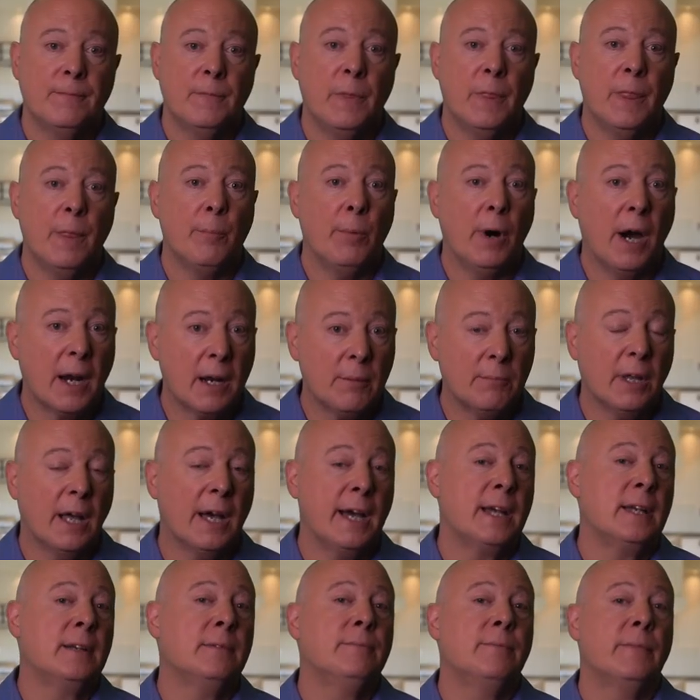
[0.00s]
The bottom
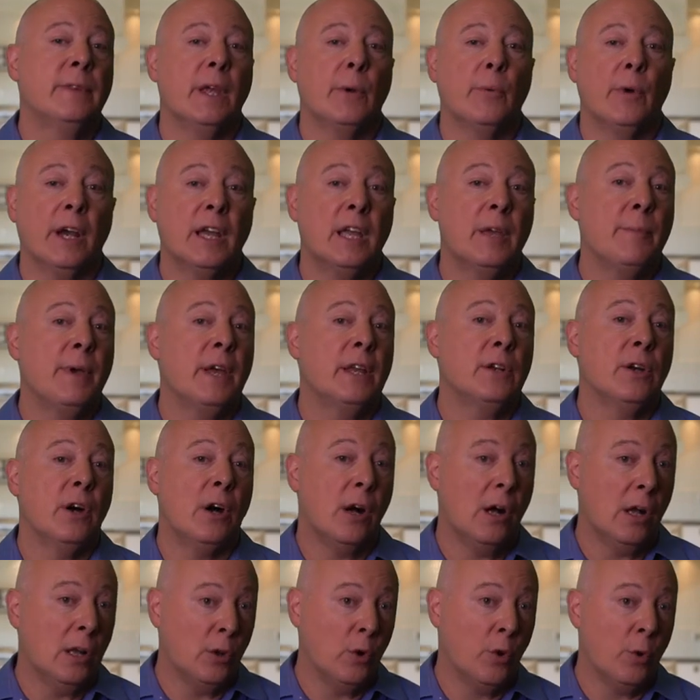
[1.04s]
line, they recommend to
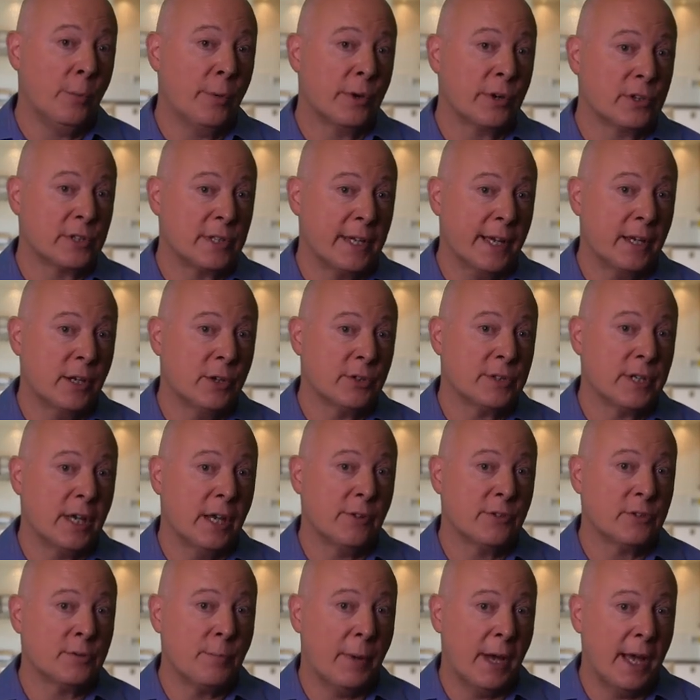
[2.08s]
all homeowners like
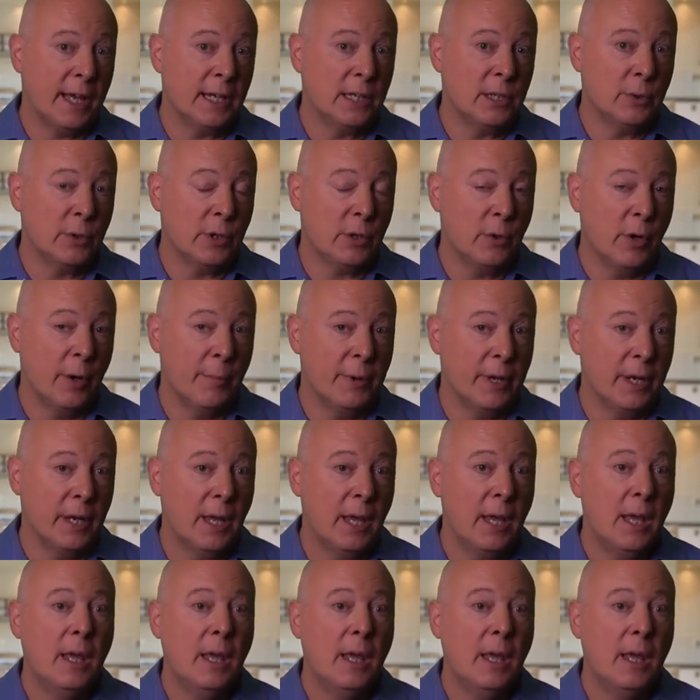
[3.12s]
yourselves buying new equipment,